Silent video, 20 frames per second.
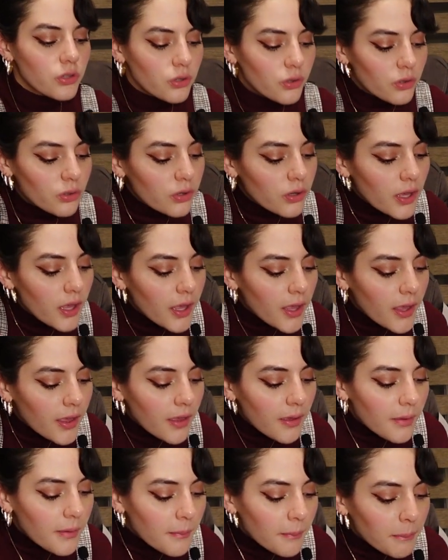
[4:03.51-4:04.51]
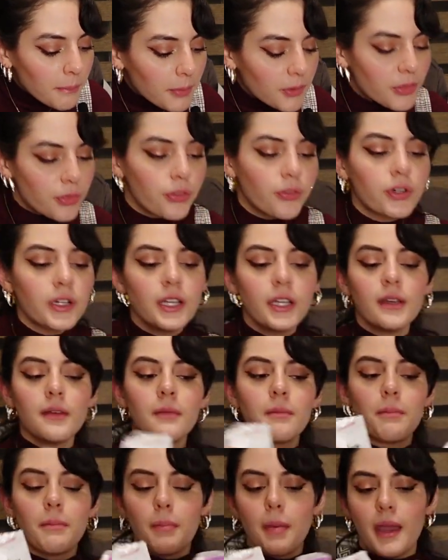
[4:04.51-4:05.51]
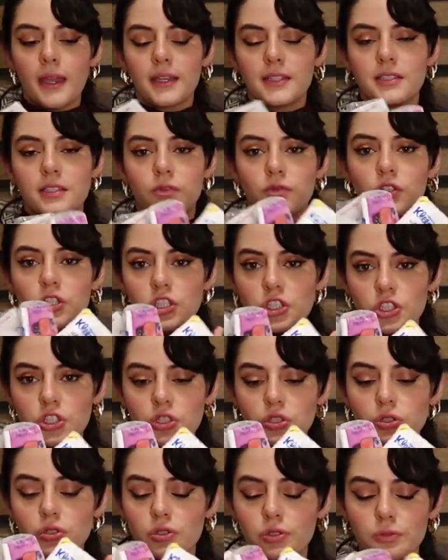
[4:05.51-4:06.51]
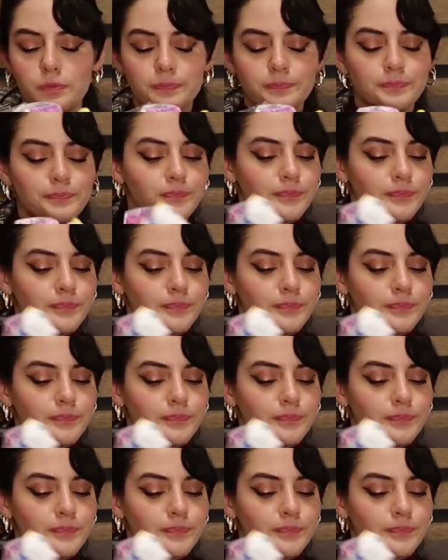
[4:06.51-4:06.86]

two, but three packed tissues.